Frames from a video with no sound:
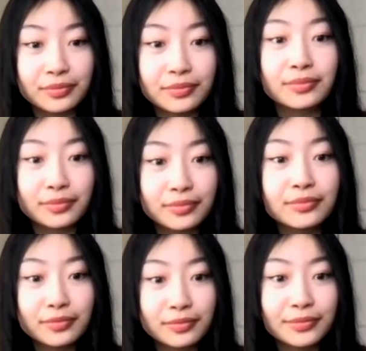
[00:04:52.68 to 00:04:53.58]

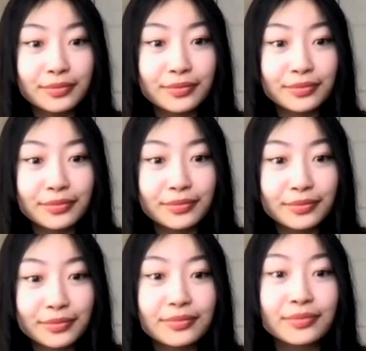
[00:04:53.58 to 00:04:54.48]

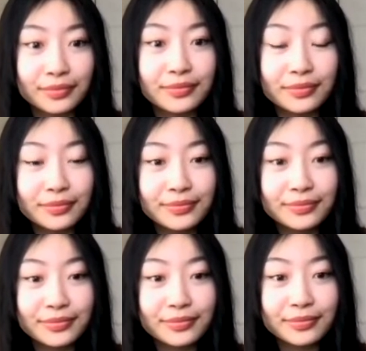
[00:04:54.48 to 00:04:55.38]

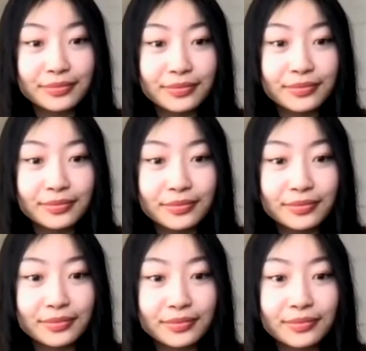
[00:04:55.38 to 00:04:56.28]

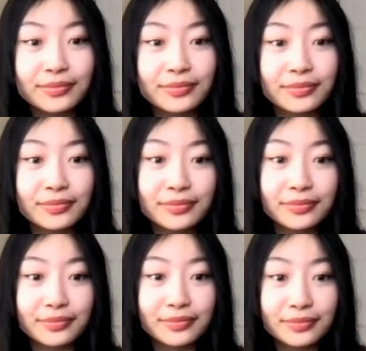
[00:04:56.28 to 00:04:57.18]

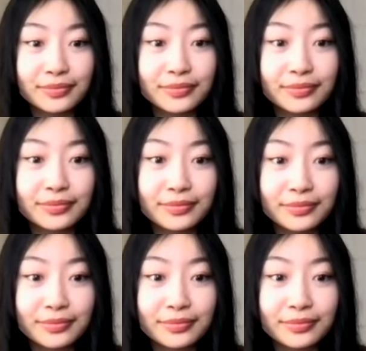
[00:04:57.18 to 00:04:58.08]

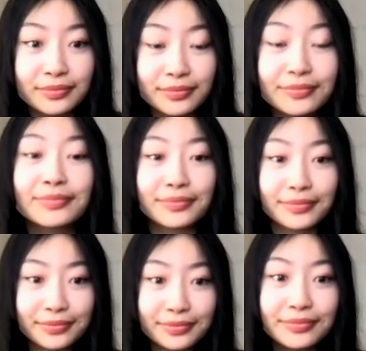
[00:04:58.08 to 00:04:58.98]

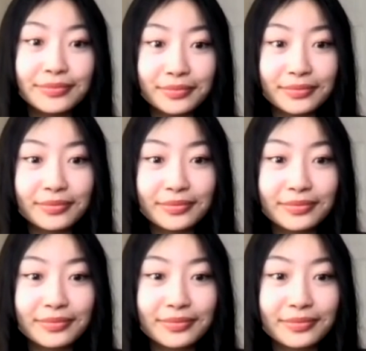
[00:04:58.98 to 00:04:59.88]

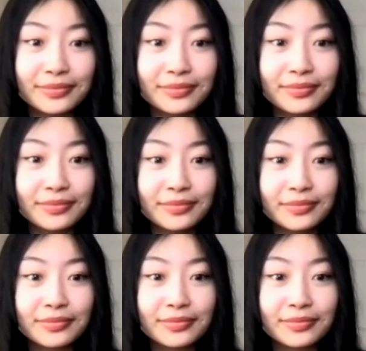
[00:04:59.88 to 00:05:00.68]
This person isn't speaking.